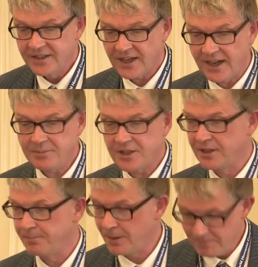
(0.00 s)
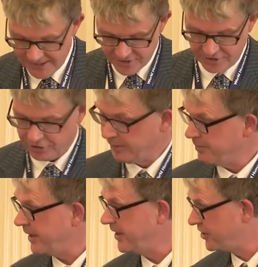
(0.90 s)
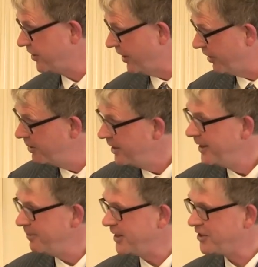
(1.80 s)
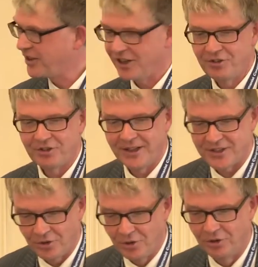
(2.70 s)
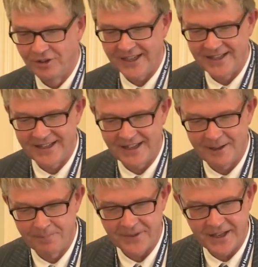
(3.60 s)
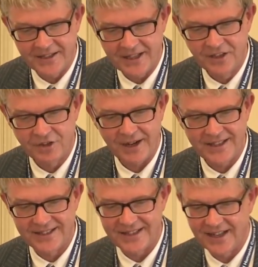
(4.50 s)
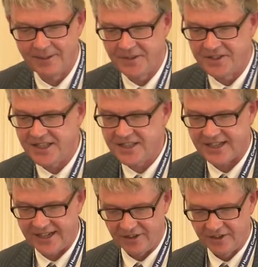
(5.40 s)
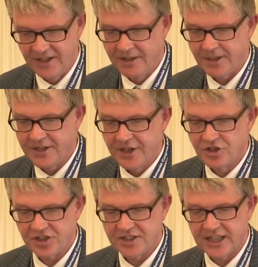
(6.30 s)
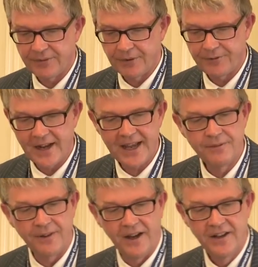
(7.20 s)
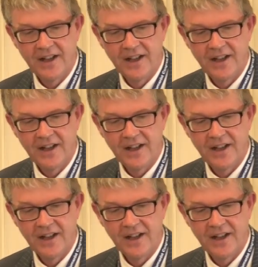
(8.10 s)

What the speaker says: Time doesn't permit, you'll be pleased to know, me to go through it all in great detail. But just to give a flavour,